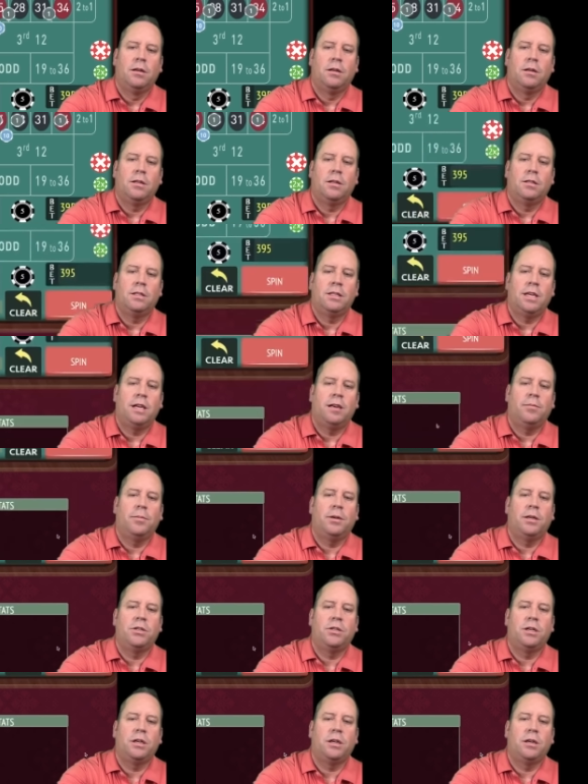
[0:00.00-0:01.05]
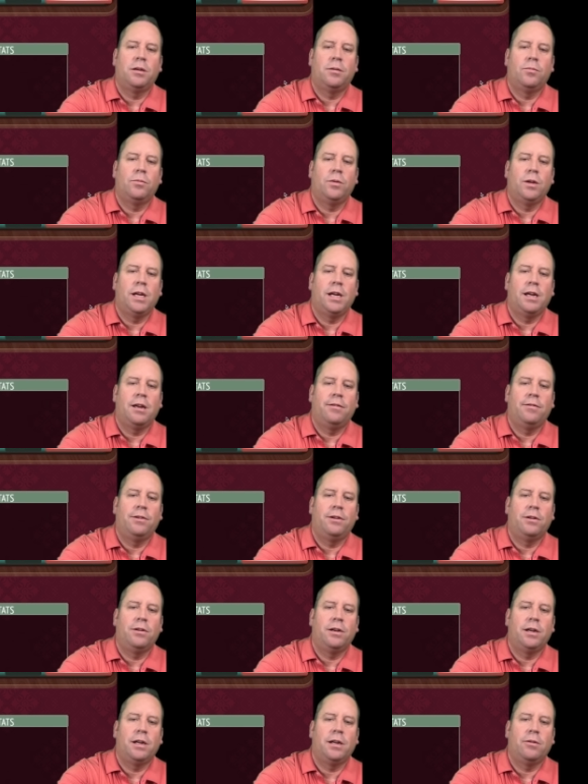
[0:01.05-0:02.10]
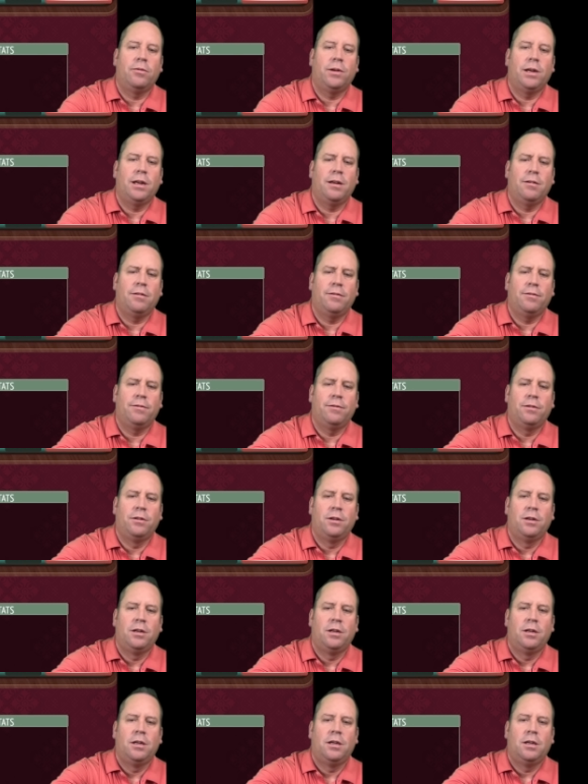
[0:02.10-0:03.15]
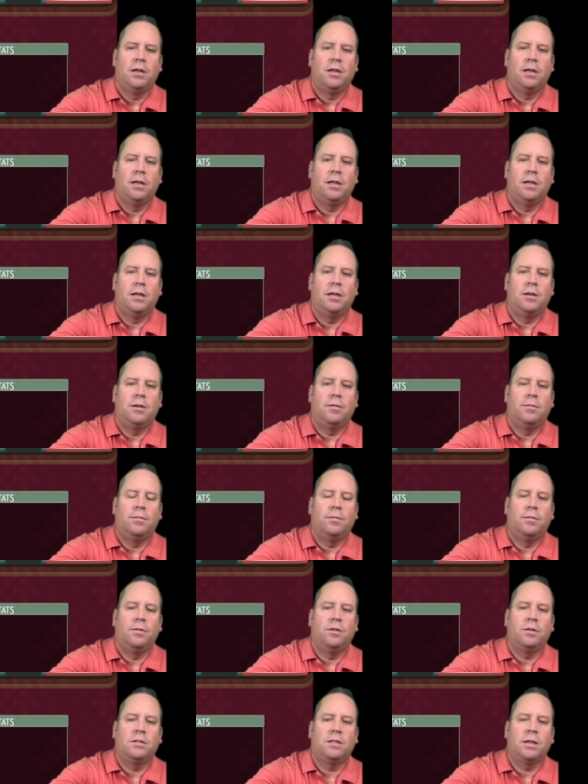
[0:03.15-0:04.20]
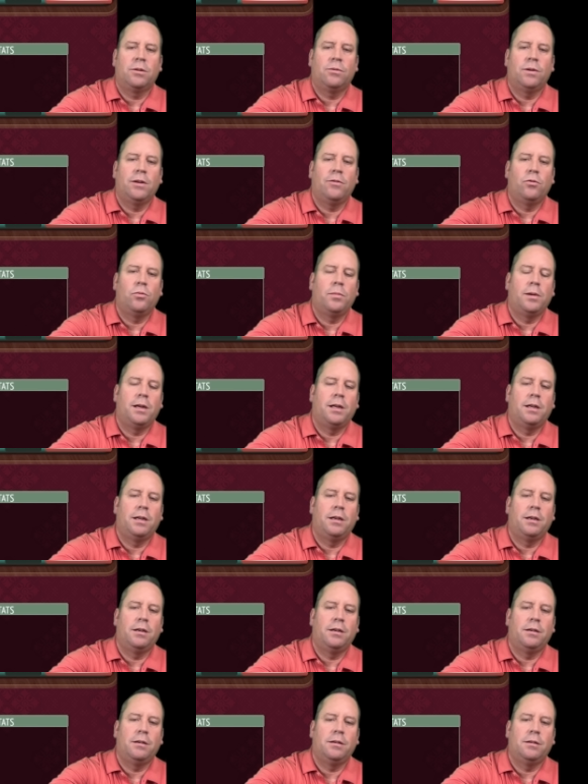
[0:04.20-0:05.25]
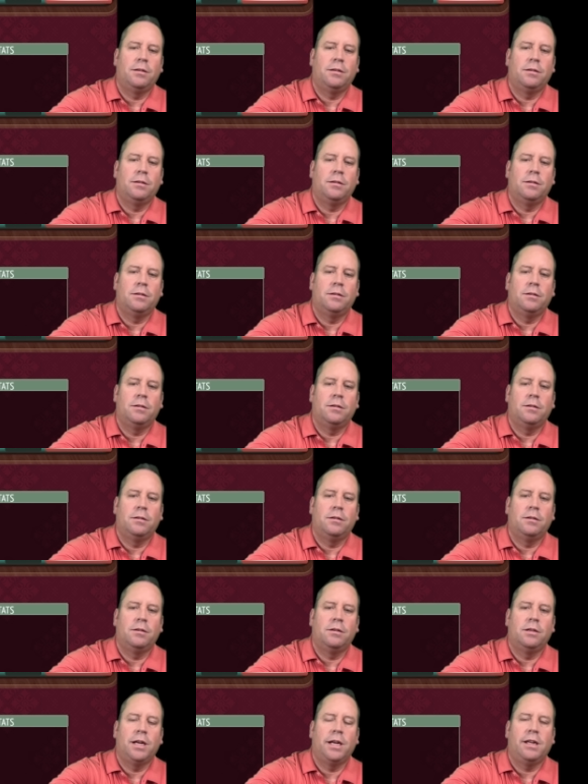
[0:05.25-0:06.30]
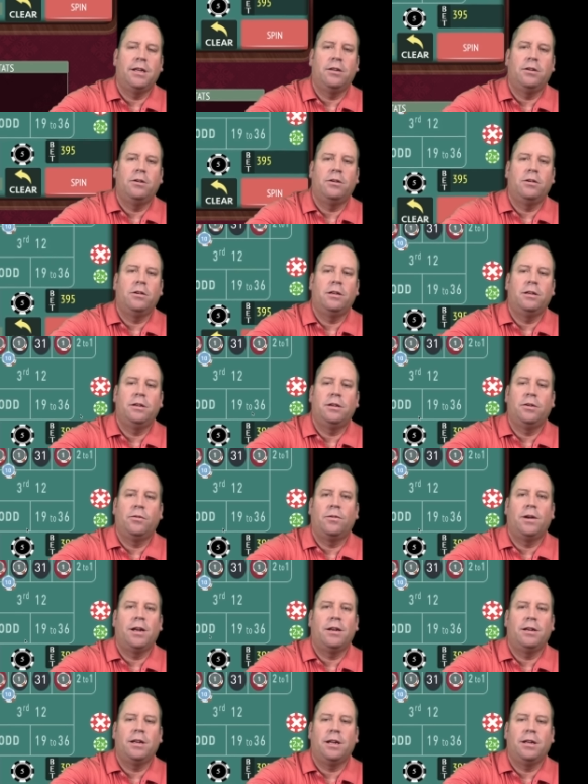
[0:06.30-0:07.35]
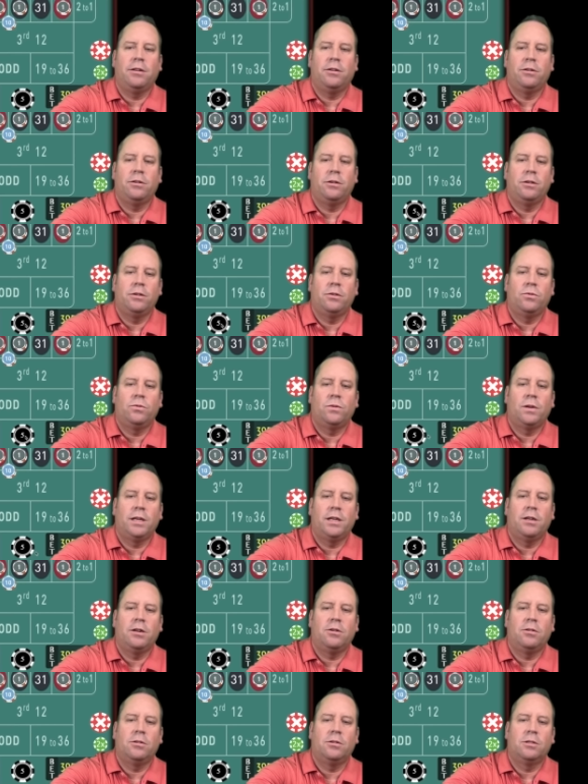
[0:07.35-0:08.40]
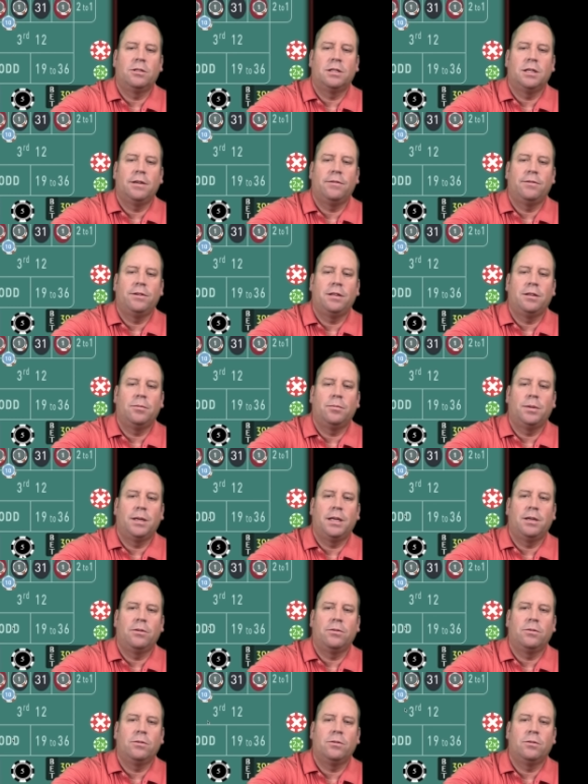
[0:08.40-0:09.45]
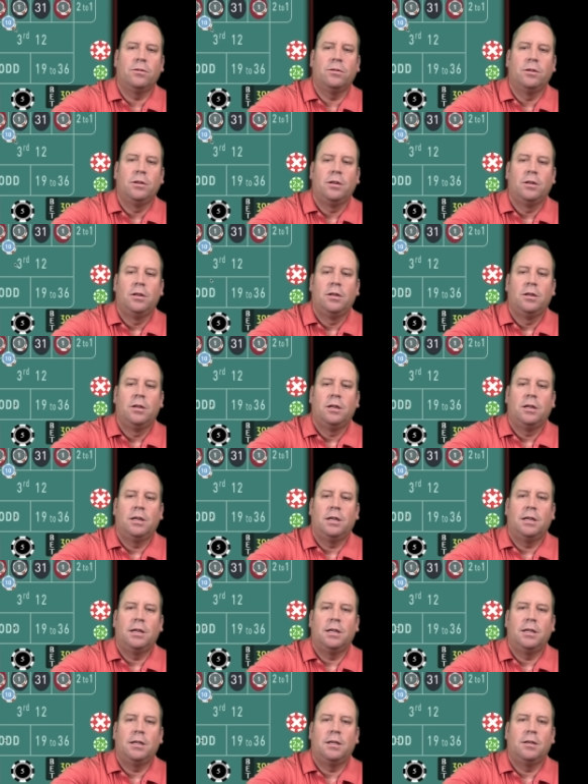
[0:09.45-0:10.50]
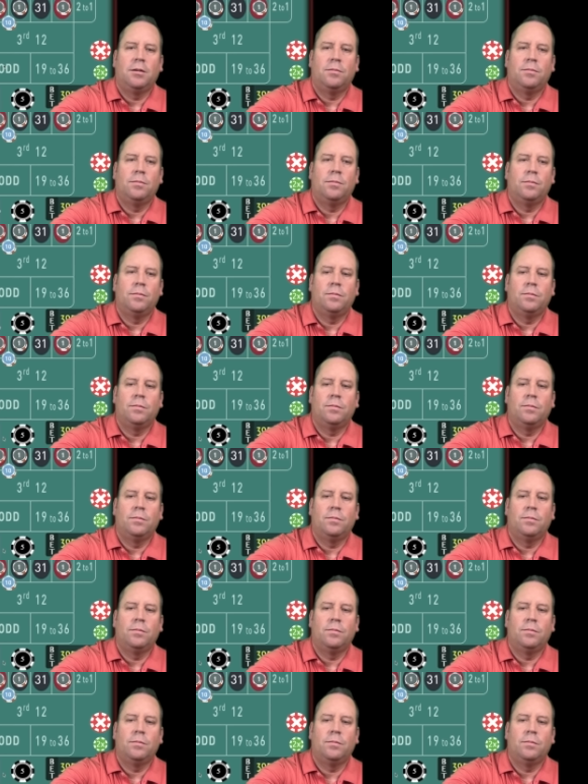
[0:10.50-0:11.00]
Let's see how much um, we have here now. We have um, it looks like we have about 900 around $920 left in the bankroll. Um,